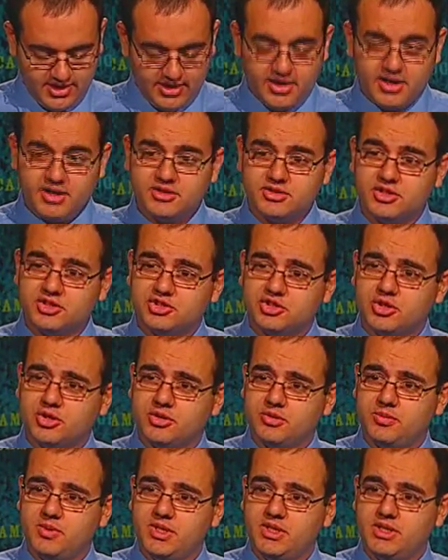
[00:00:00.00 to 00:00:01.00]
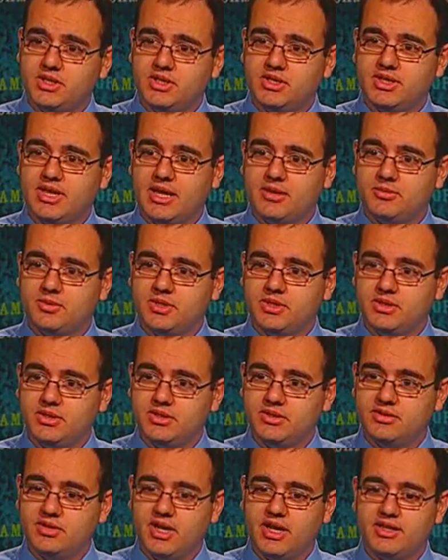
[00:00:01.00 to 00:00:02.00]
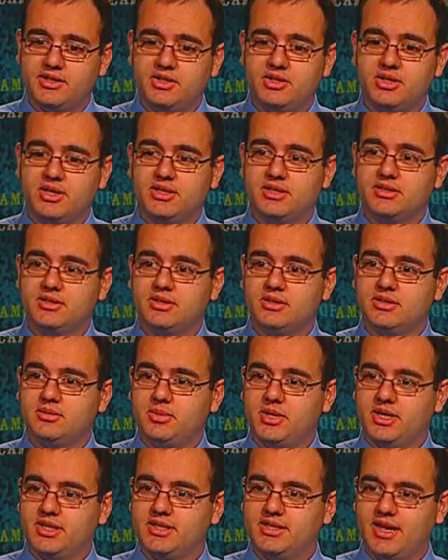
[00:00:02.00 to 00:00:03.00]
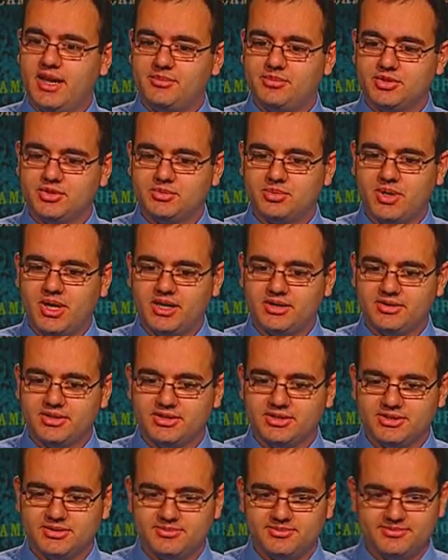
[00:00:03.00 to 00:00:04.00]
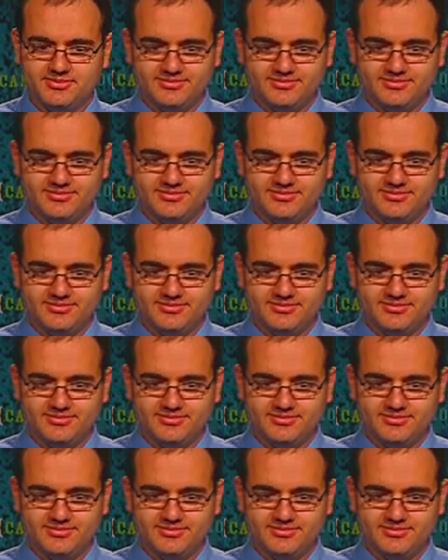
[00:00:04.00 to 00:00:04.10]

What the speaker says: Here's a short video that will tell you a little about Campus Progress.